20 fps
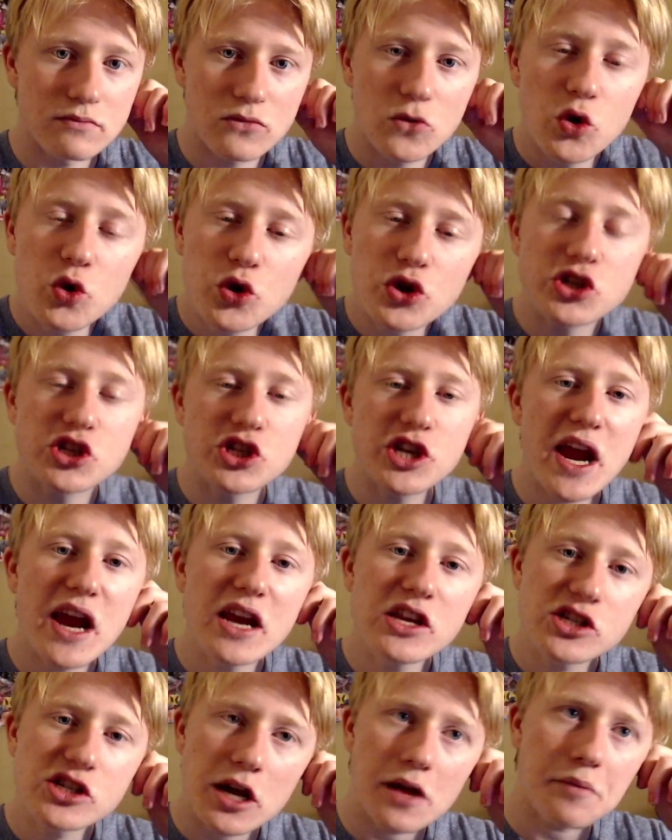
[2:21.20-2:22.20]
you could
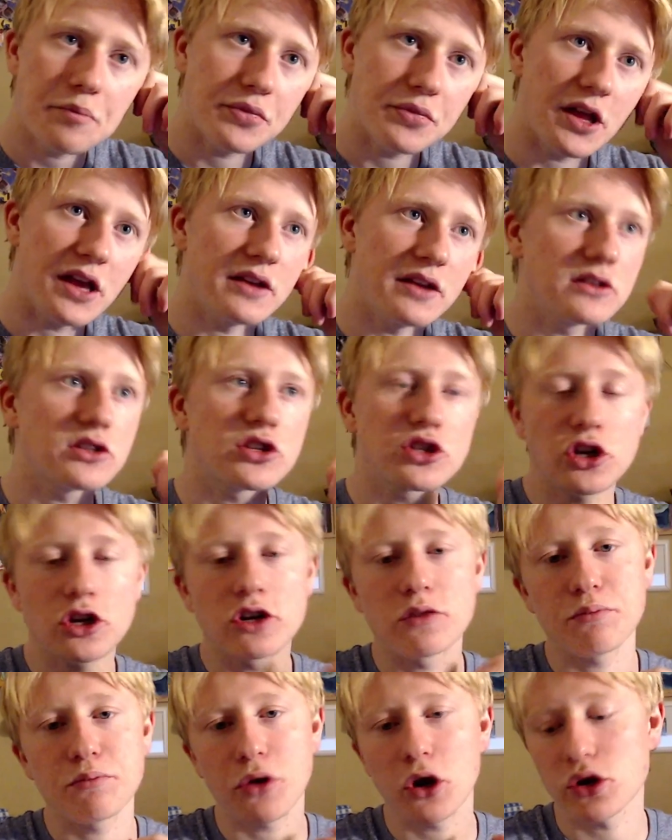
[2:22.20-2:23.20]
change up like
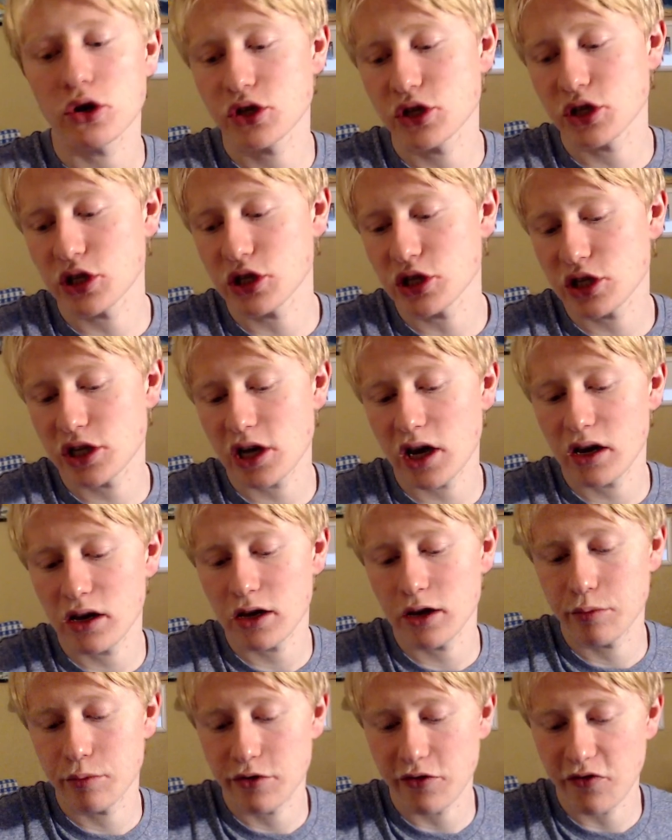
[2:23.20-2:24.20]
certain parts of the
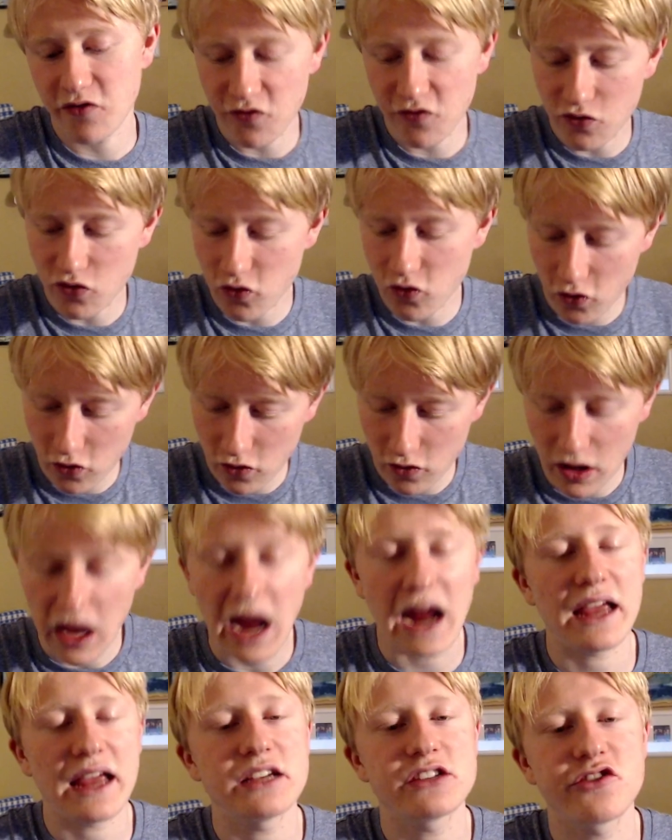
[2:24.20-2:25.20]
stadium to
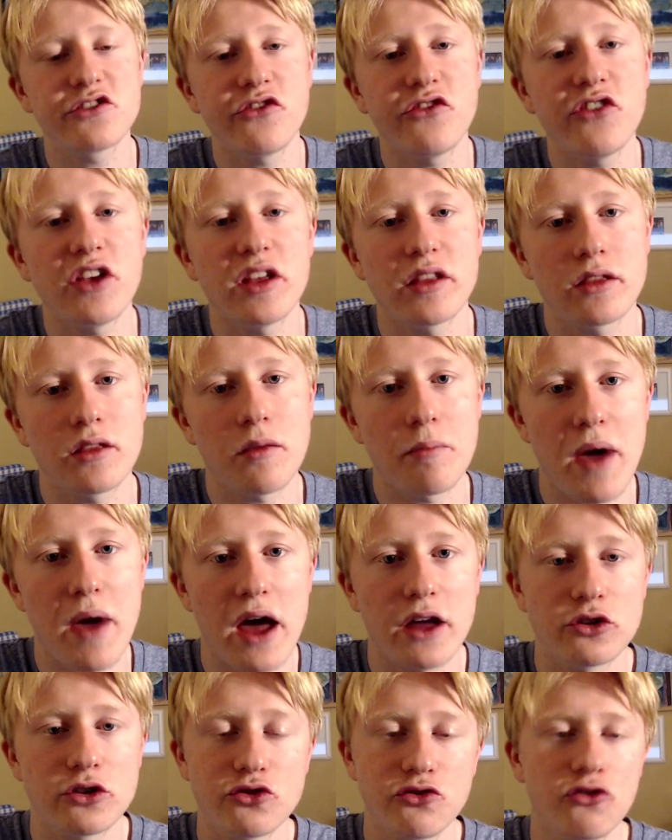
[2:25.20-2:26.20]
I guess fit the
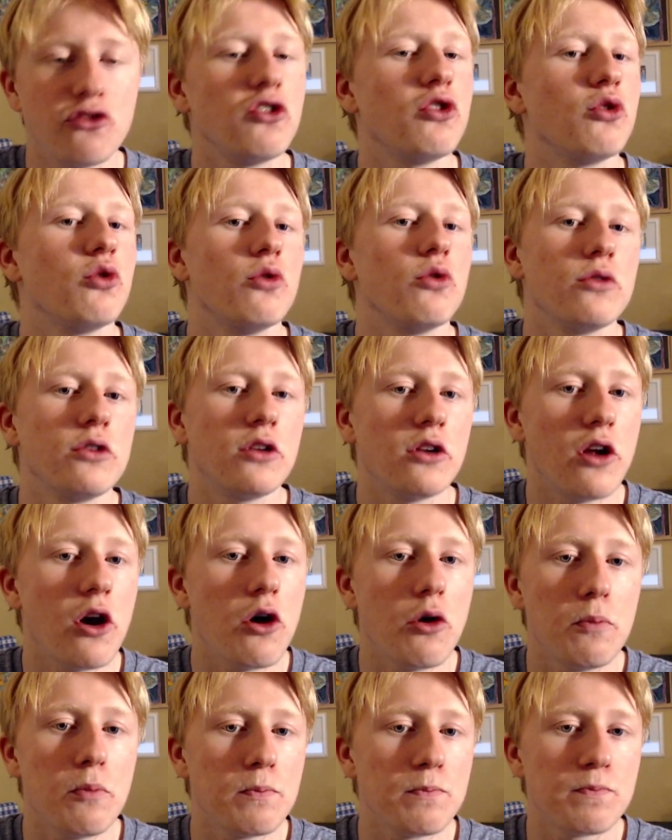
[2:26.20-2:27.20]
batter's view, you
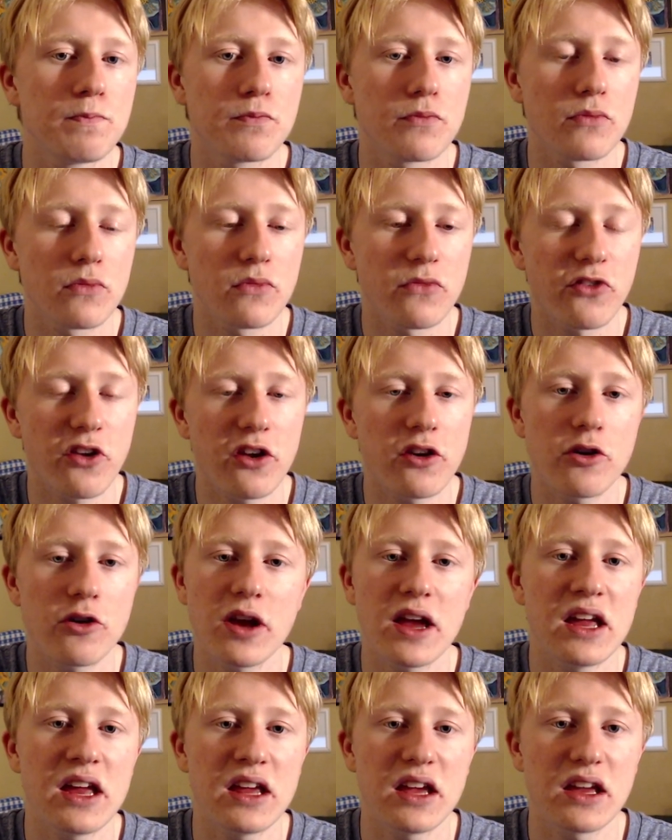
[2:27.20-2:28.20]
know? Say you're
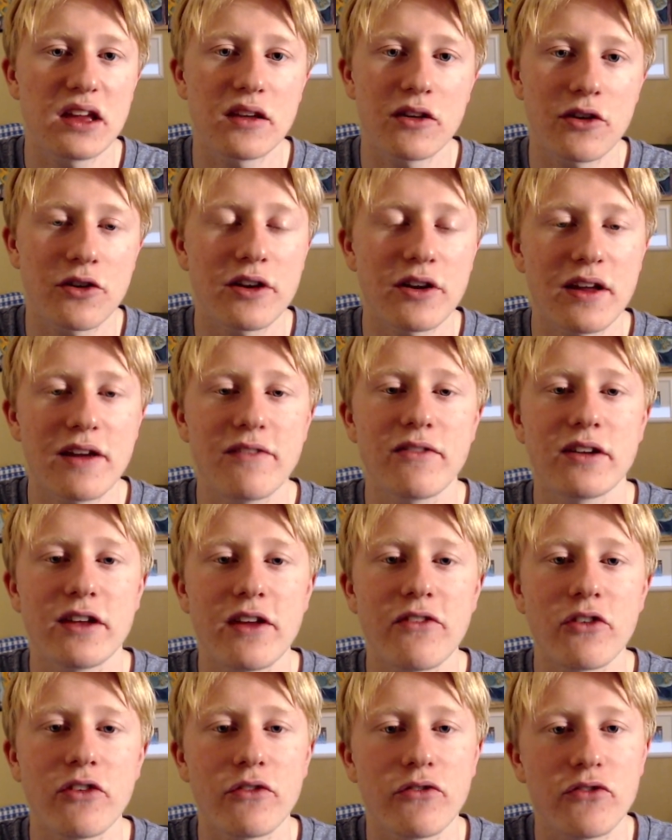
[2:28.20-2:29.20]
hitting, you're gonna have a
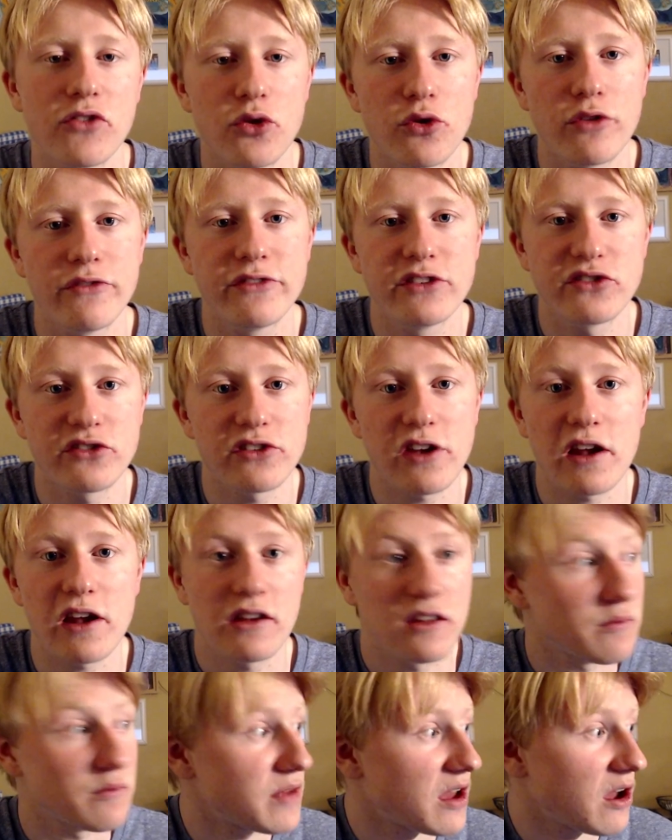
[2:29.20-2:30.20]
different view of the
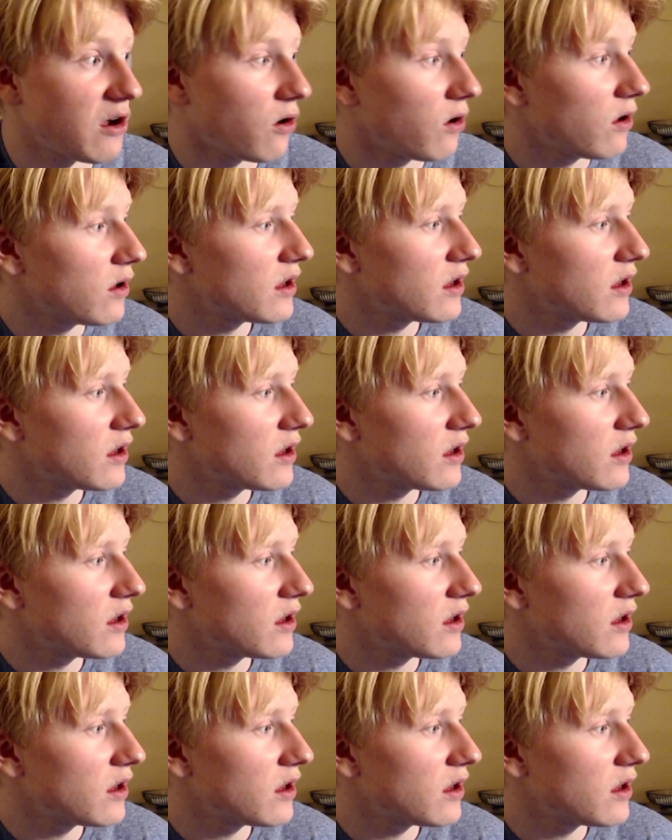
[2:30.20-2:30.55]
stadium now.